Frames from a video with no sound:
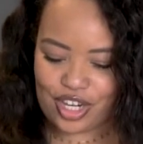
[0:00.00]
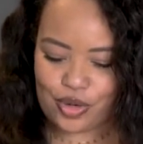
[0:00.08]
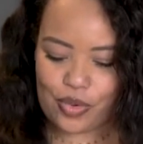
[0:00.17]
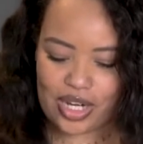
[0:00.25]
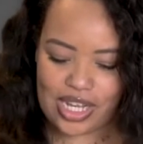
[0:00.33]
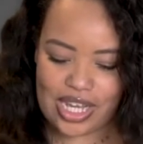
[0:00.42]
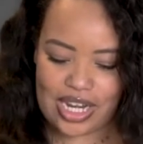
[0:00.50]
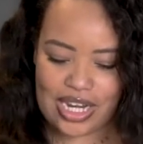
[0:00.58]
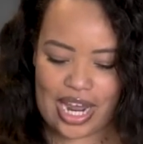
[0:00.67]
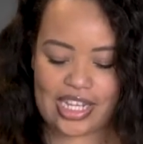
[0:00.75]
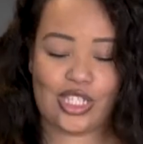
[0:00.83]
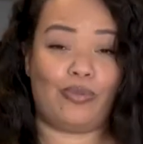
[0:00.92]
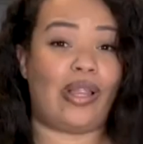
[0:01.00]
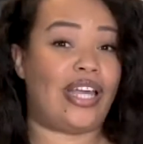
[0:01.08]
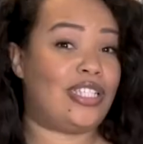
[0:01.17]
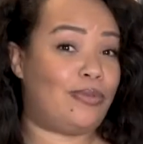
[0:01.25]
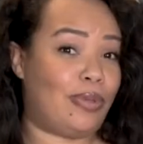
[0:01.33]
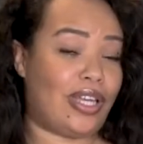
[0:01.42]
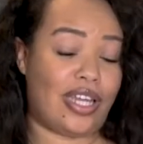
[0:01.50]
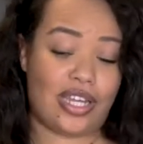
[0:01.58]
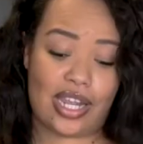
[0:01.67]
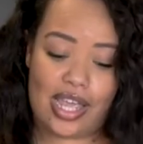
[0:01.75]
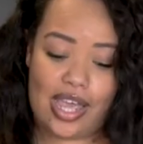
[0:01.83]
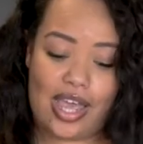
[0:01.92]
you wanna get a nice spice blend.